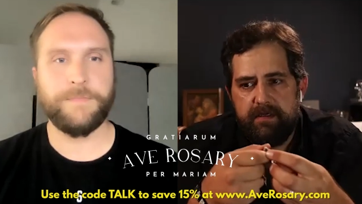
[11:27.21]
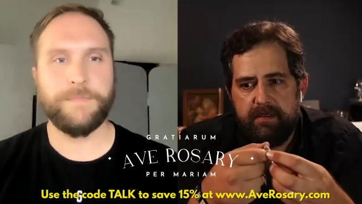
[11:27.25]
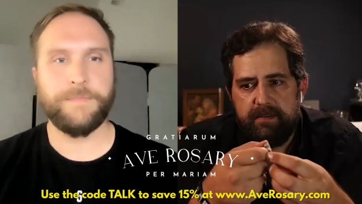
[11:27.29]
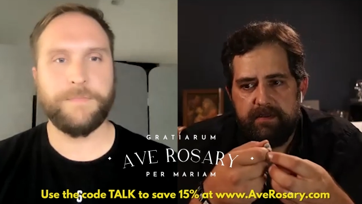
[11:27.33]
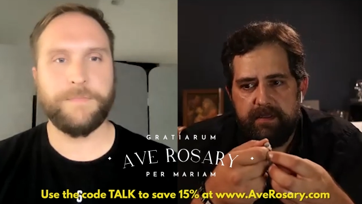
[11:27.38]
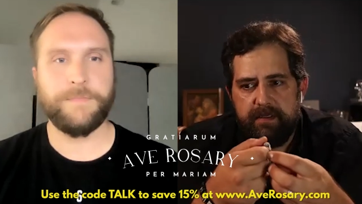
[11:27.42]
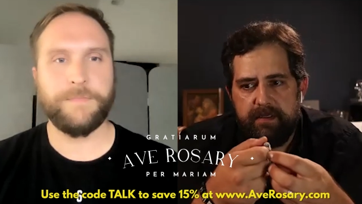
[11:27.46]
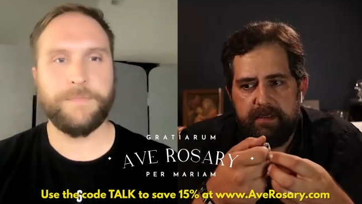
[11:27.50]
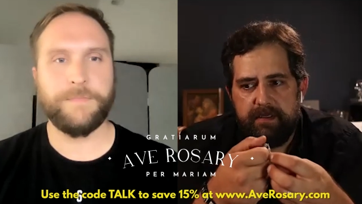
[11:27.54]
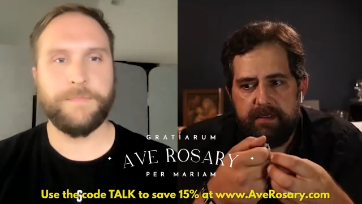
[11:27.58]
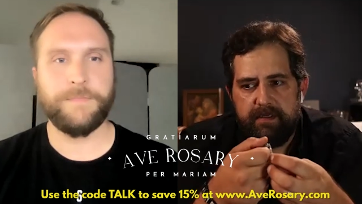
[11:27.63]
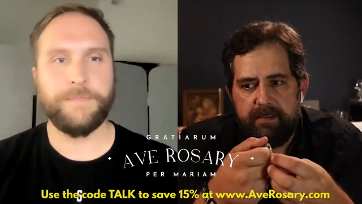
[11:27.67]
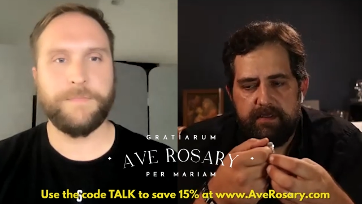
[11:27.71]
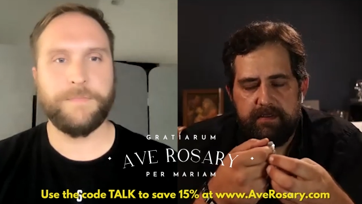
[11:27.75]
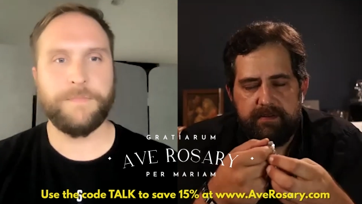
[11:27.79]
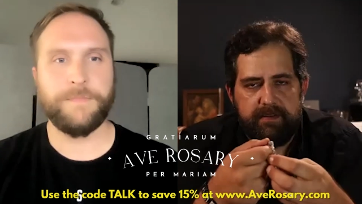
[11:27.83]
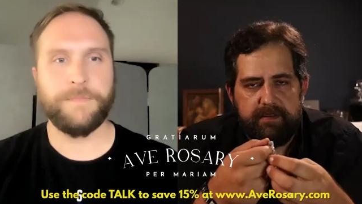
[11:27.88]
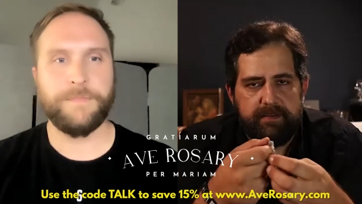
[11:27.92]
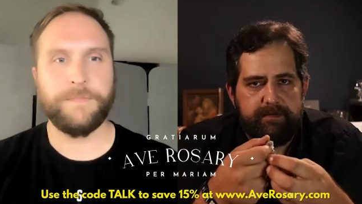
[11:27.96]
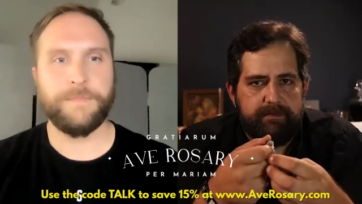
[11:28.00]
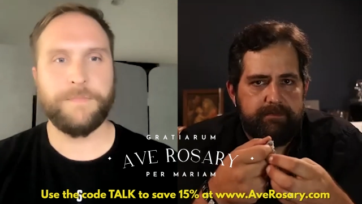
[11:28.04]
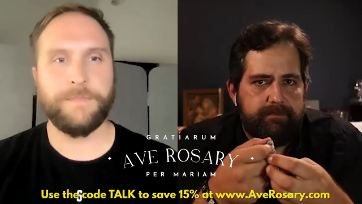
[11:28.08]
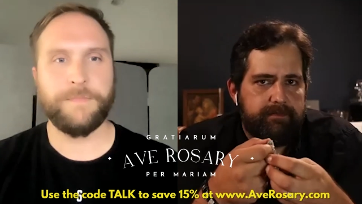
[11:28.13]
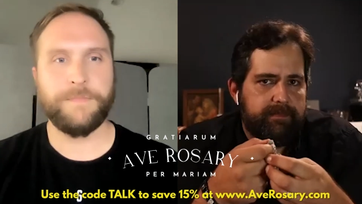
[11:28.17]
Speaker 1: the
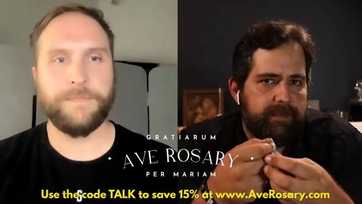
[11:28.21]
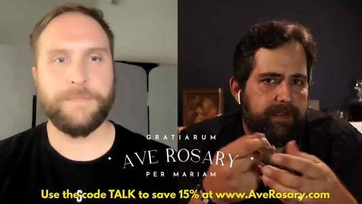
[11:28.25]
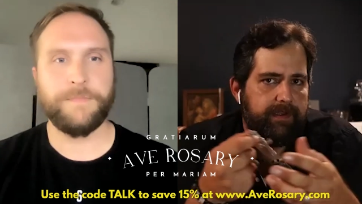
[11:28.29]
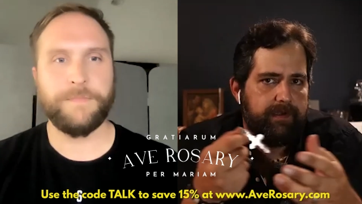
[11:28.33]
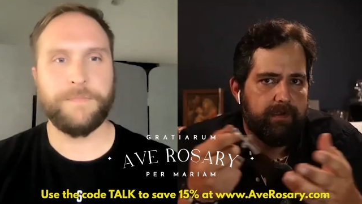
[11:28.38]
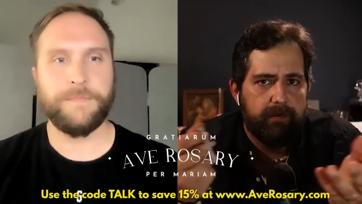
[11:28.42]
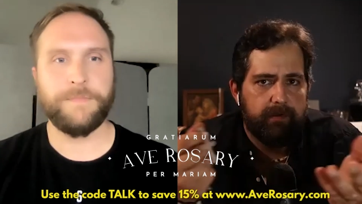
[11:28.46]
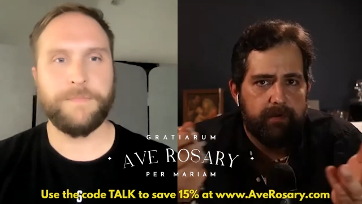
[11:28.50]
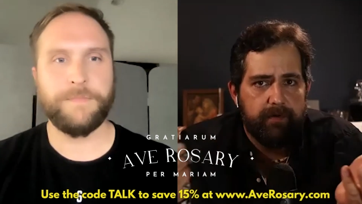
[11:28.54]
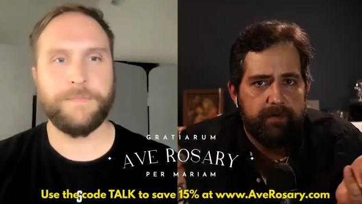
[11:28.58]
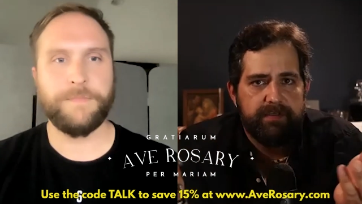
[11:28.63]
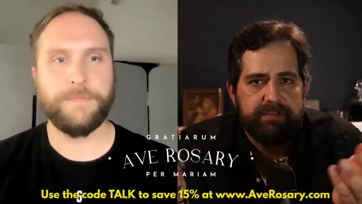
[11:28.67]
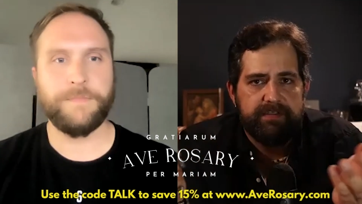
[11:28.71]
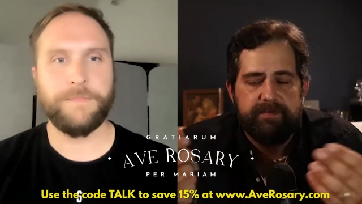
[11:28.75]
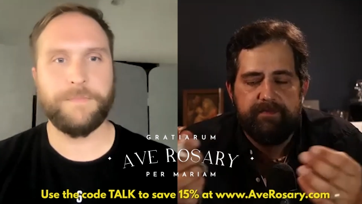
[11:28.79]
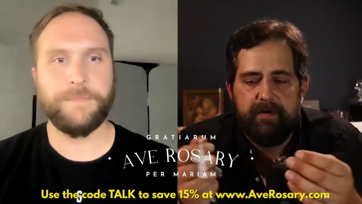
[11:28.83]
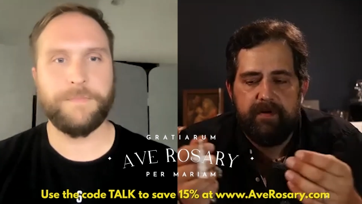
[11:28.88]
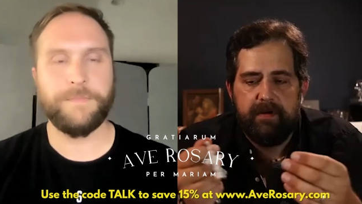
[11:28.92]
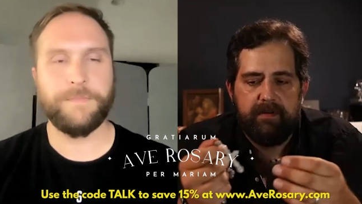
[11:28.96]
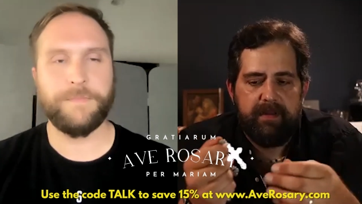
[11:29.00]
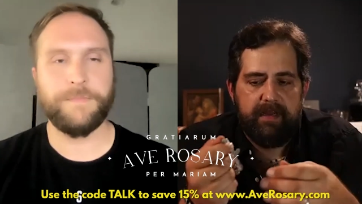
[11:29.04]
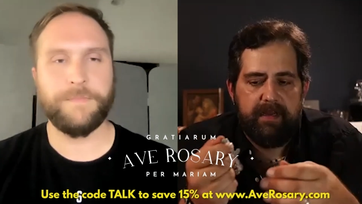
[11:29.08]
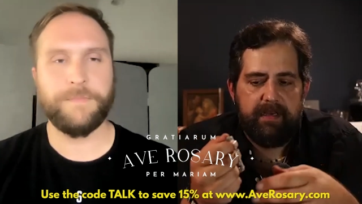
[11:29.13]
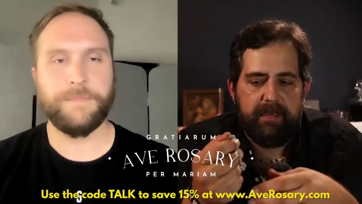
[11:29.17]
dolors of
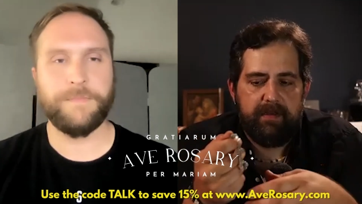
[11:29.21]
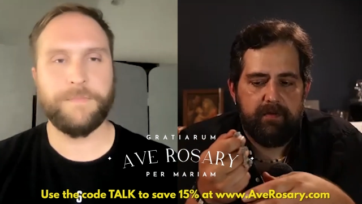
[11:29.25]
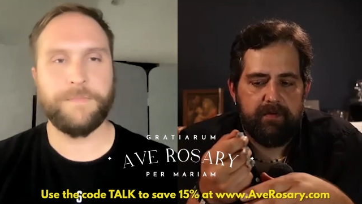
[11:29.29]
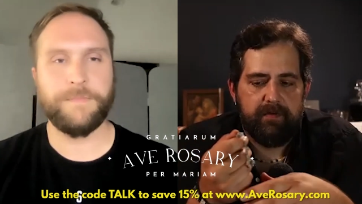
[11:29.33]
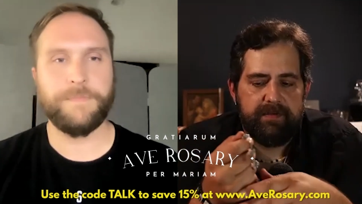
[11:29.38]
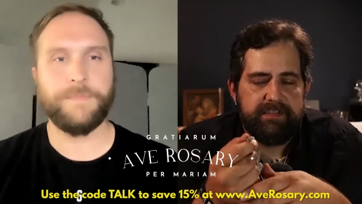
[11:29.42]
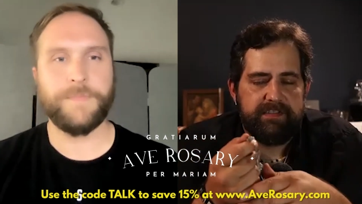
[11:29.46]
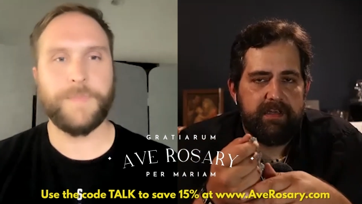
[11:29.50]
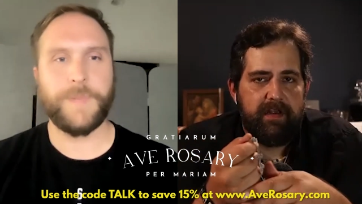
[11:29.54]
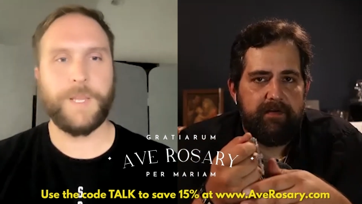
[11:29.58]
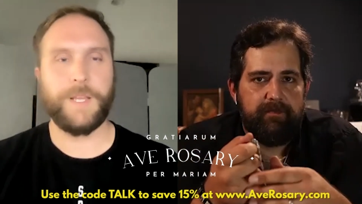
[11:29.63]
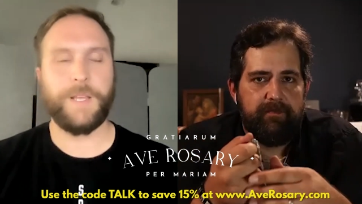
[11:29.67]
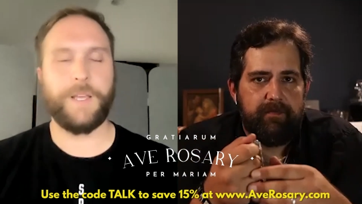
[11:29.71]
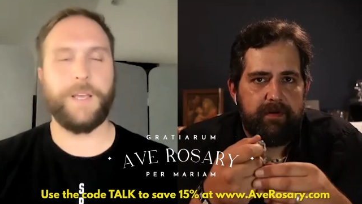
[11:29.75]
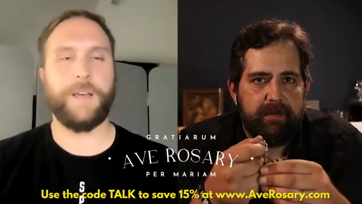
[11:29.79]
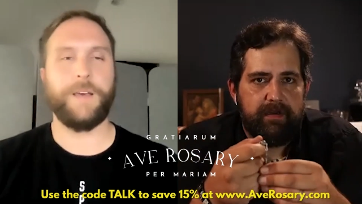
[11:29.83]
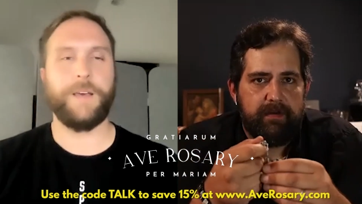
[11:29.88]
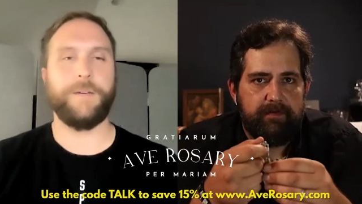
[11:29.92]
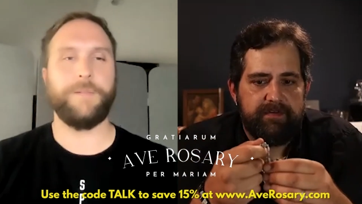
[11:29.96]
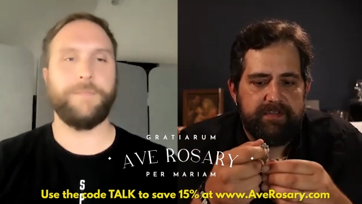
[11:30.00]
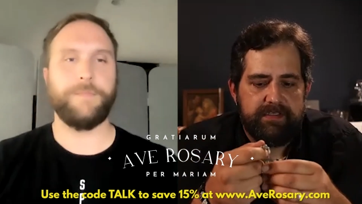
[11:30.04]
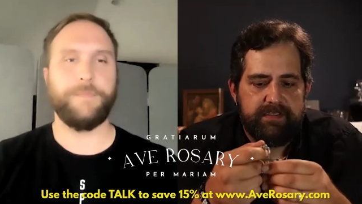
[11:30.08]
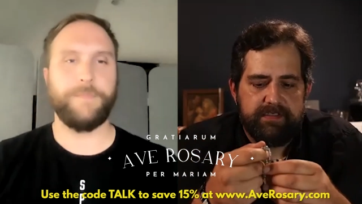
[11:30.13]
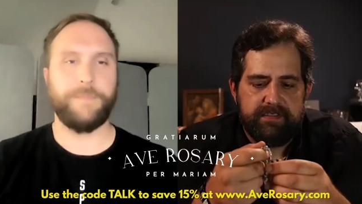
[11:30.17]
Our Lady or the suffering
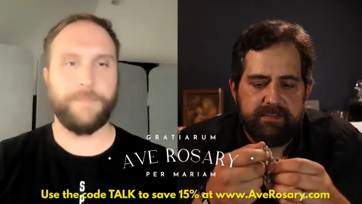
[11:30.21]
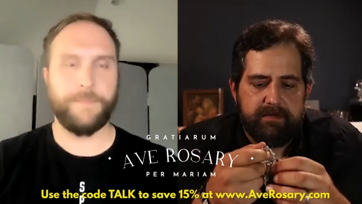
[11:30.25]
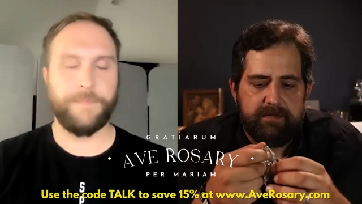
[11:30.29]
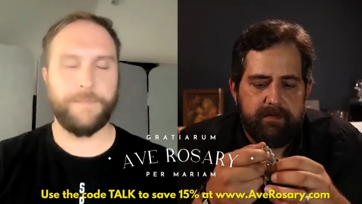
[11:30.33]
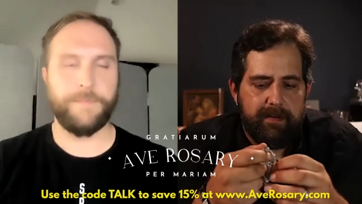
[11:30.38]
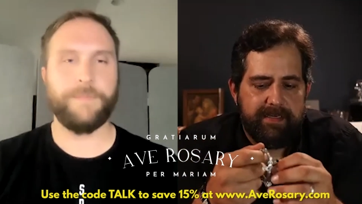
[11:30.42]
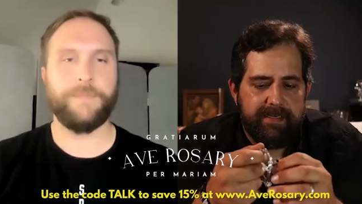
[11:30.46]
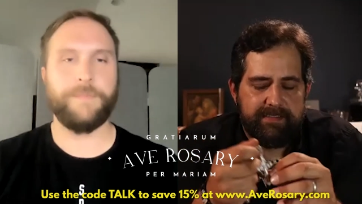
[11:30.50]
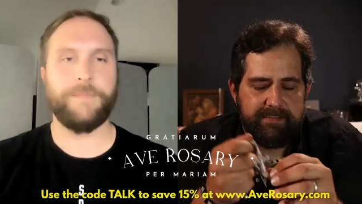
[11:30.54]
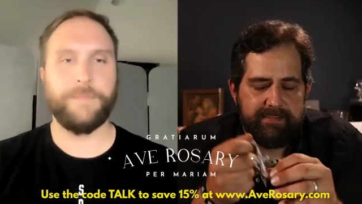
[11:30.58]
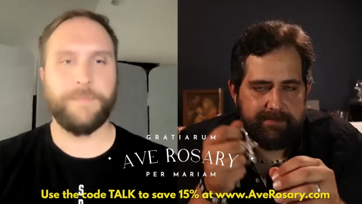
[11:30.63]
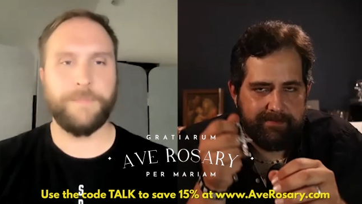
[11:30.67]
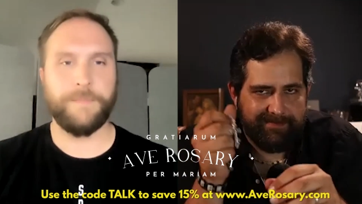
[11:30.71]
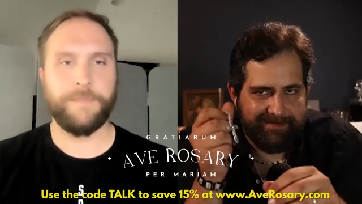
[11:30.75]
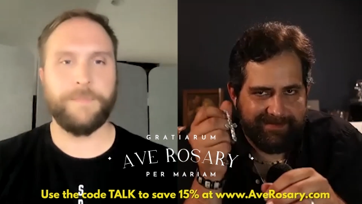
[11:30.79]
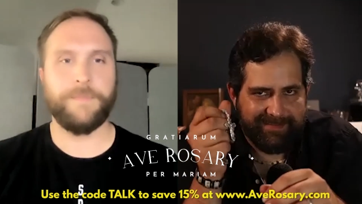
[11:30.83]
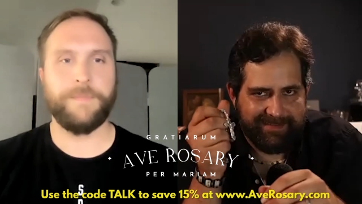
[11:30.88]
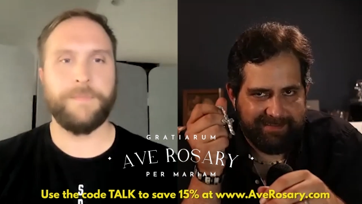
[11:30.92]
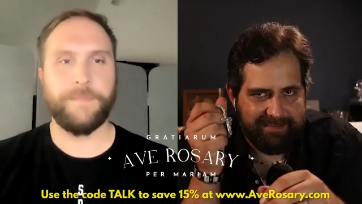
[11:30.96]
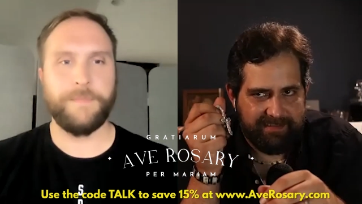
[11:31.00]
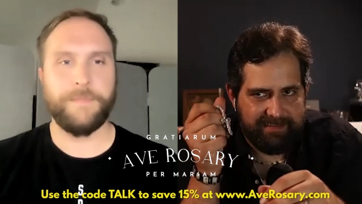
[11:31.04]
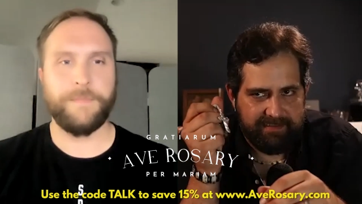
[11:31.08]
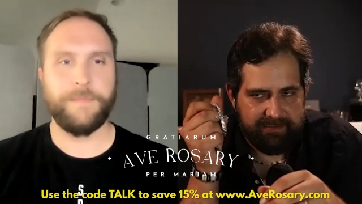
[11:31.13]
of Jesus Christ. This